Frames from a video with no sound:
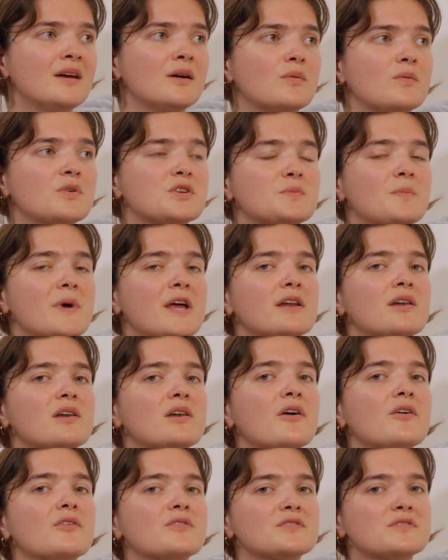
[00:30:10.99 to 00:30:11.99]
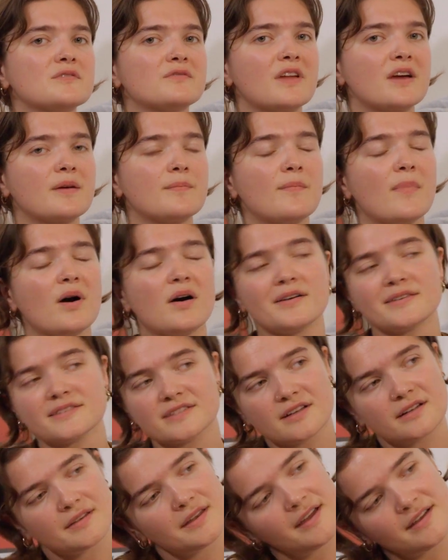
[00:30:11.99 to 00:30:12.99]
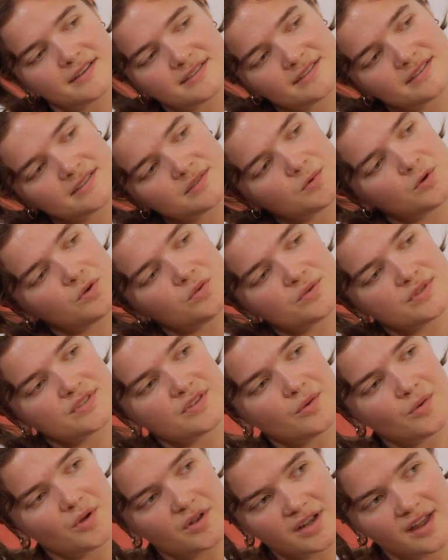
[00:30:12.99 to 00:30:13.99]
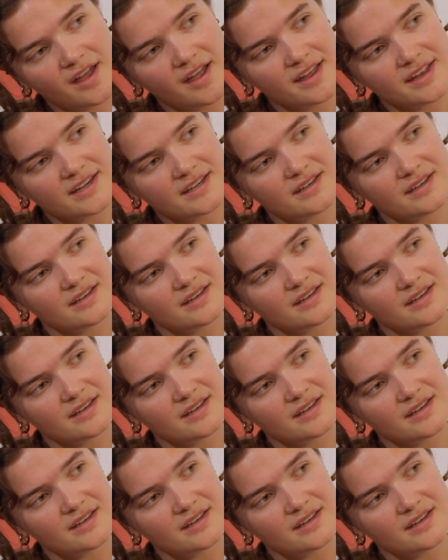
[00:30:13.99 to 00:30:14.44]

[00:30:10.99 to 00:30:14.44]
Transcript: which meant loads of like masterclasses were also online.